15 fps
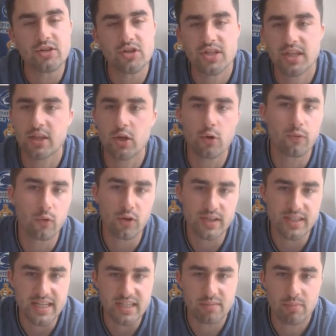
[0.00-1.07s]
Just like the overall
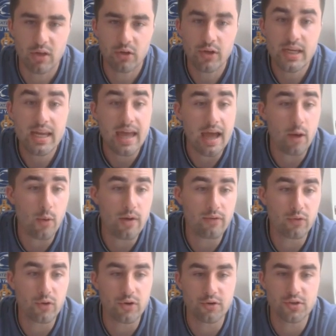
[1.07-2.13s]
accessibility.
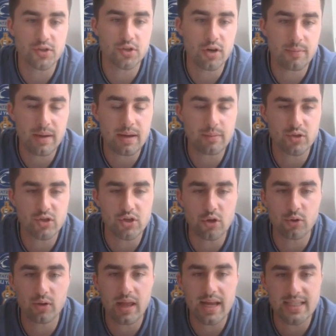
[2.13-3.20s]
However, you're still going to be able to
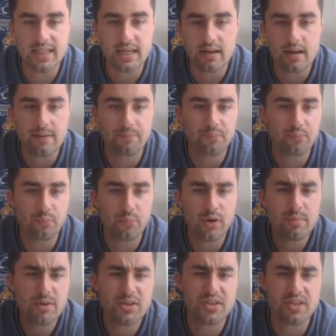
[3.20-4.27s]
utilize it
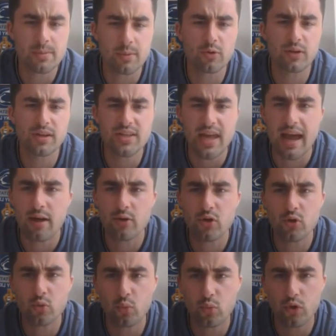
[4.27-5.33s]
pretty much similarly to how
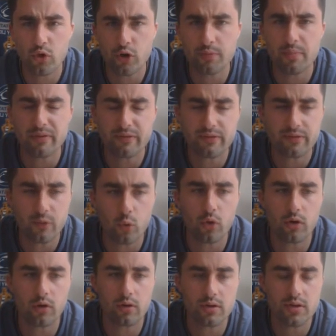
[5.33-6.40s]
you could
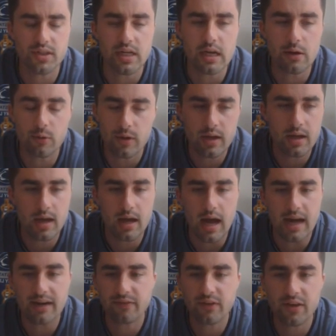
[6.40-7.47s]
before. So
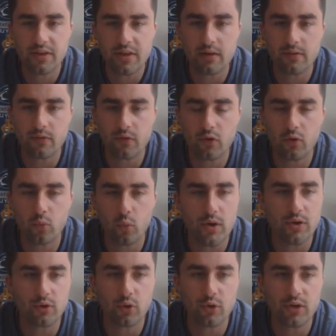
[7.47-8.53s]
I definitely think for what
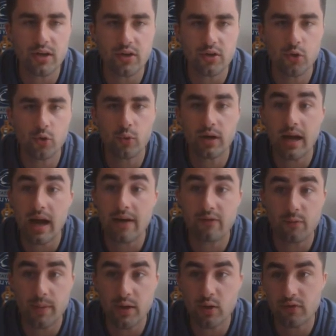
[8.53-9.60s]
you're looking to do, God
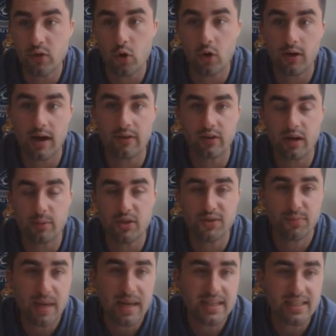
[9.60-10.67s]
forbid you have to archive a couple
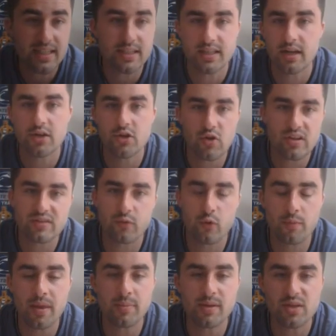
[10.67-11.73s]
spaces,
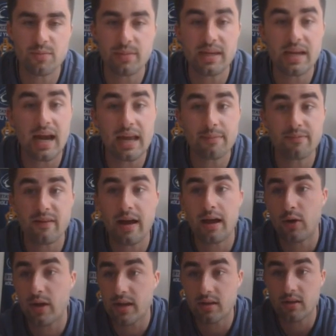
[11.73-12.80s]
transform them into BIM
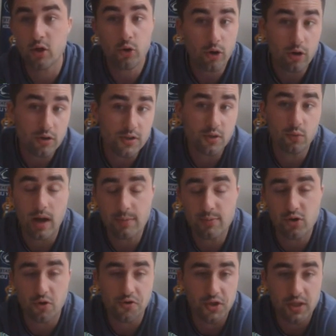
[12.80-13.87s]
file, and you could also
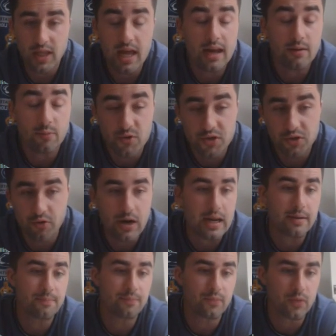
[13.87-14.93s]
upcharge the client, which is
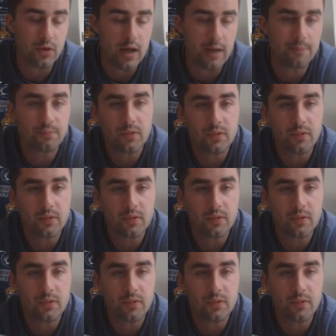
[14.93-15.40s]
great. Okay.